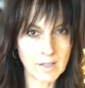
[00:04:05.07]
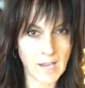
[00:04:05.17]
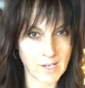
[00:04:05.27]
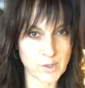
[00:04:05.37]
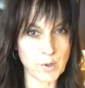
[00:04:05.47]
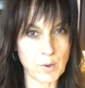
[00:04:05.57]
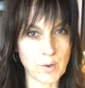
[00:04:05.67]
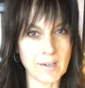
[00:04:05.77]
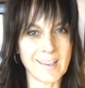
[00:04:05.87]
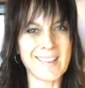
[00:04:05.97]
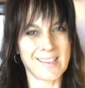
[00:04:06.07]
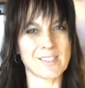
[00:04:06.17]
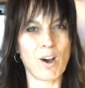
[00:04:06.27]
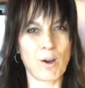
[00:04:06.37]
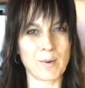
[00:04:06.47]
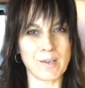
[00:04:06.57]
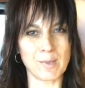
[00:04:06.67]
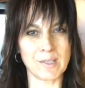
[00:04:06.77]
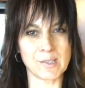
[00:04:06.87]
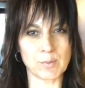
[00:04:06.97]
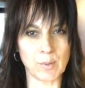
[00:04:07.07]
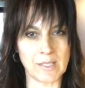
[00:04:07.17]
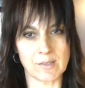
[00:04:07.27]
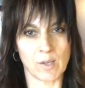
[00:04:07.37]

cashew yogurt, and that's already really sweet.